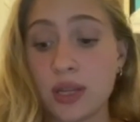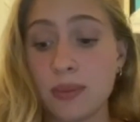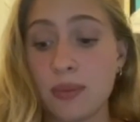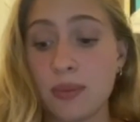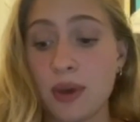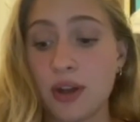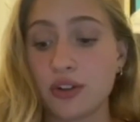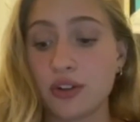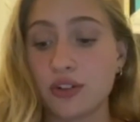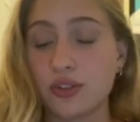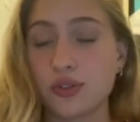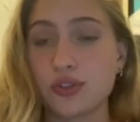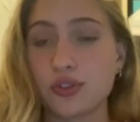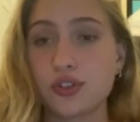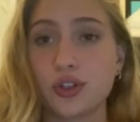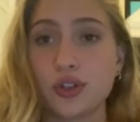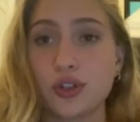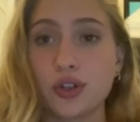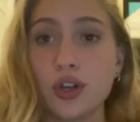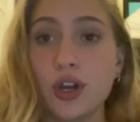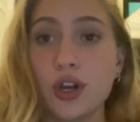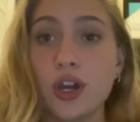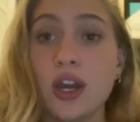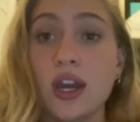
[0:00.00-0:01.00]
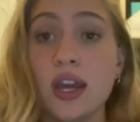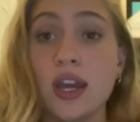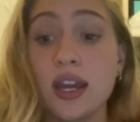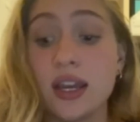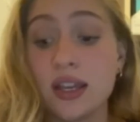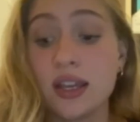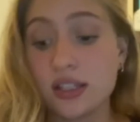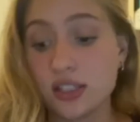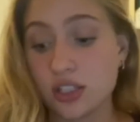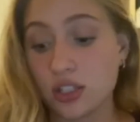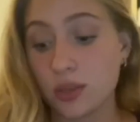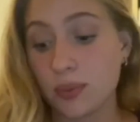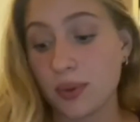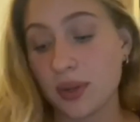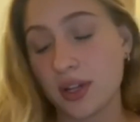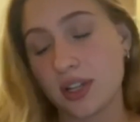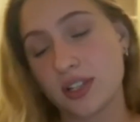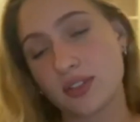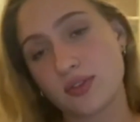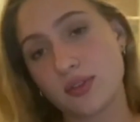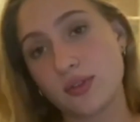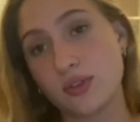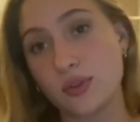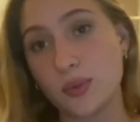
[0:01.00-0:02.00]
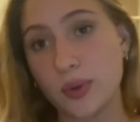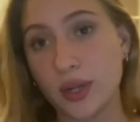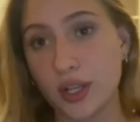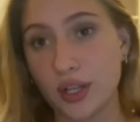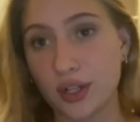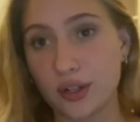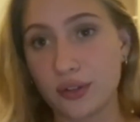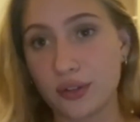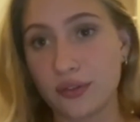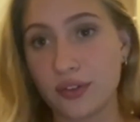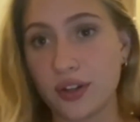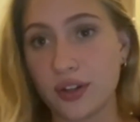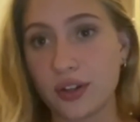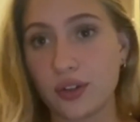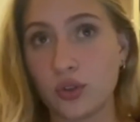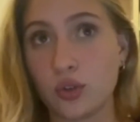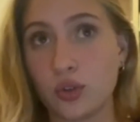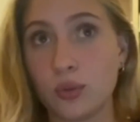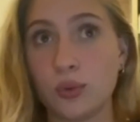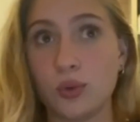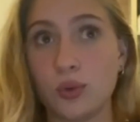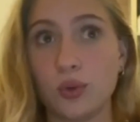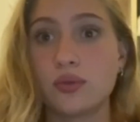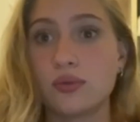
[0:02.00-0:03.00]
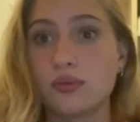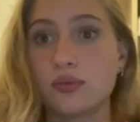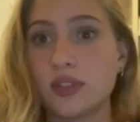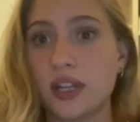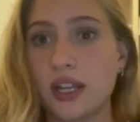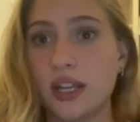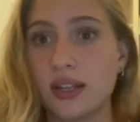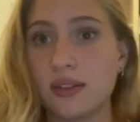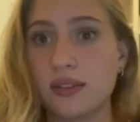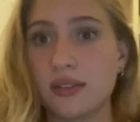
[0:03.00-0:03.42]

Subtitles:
better, and also it's stopping us from doing a lot of our normal day